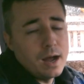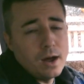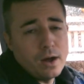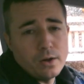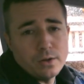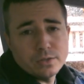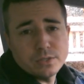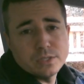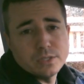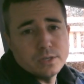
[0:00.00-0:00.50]

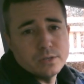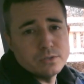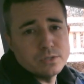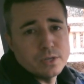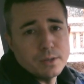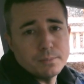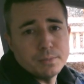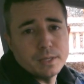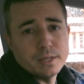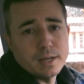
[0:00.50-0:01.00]
Also,
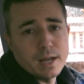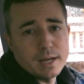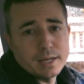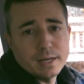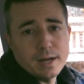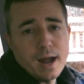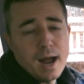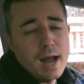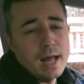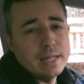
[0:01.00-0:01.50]
something I
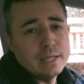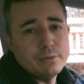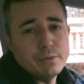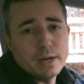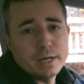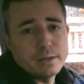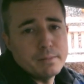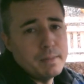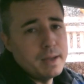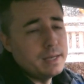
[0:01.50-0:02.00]
can highly
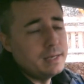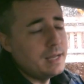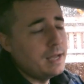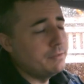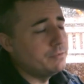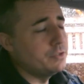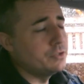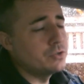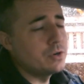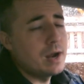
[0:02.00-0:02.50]
recommend
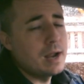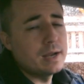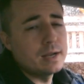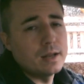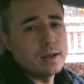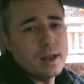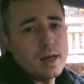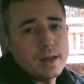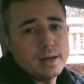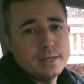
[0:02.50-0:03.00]
after
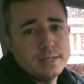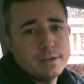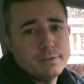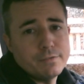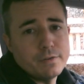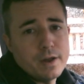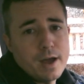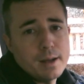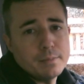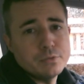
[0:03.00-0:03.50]
trying a lot of
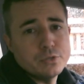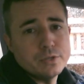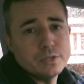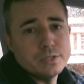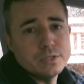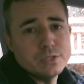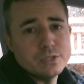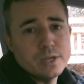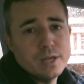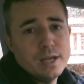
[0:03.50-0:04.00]
different
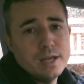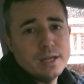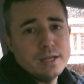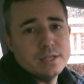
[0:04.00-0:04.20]
options,